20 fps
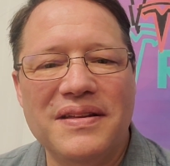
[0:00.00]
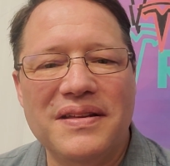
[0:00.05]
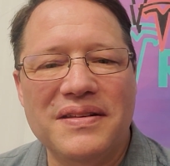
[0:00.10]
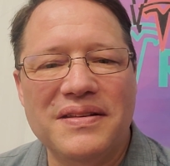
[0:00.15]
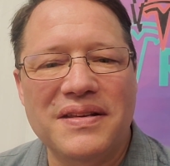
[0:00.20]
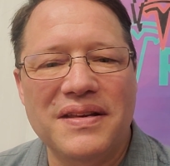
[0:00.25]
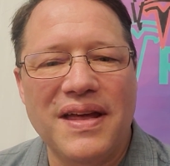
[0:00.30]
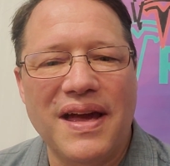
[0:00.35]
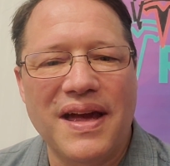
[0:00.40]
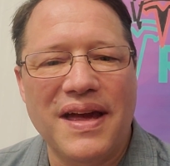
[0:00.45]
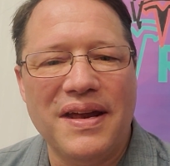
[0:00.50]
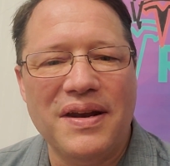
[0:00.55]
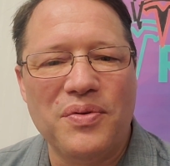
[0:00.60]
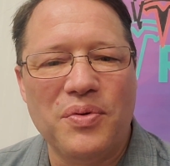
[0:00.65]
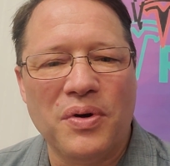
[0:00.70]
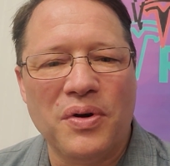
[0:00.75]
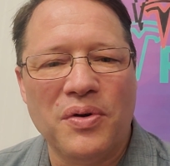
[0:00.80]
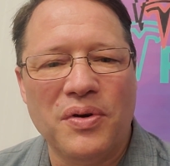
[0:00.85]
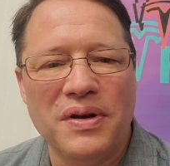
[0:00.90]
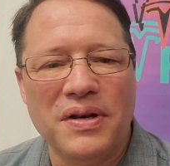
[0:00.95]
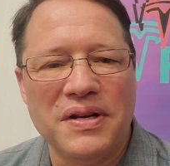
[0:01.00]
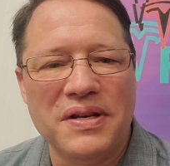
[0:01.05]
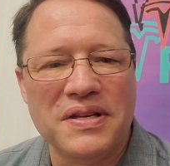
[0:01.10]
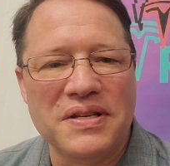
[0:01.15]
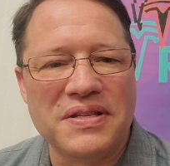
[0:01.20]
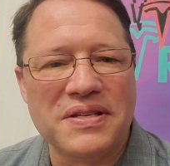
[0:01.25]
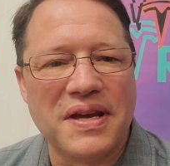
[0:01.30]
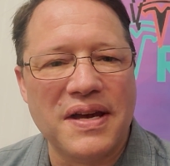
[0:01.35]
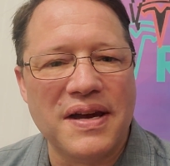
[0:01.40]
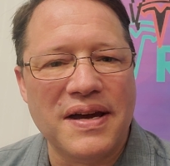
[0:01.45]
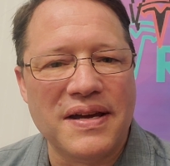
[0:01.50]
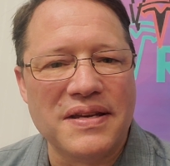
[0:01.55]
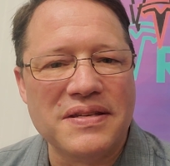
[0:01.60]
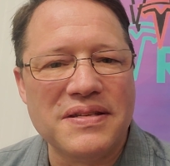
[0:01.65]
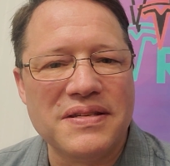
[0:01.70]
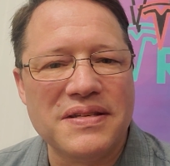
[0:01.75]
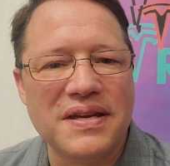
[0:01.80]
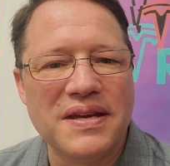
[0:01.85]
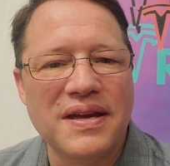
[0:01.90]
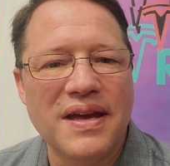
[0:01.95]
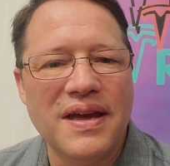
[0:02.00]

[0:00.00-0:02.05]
Tonight we're going to discuss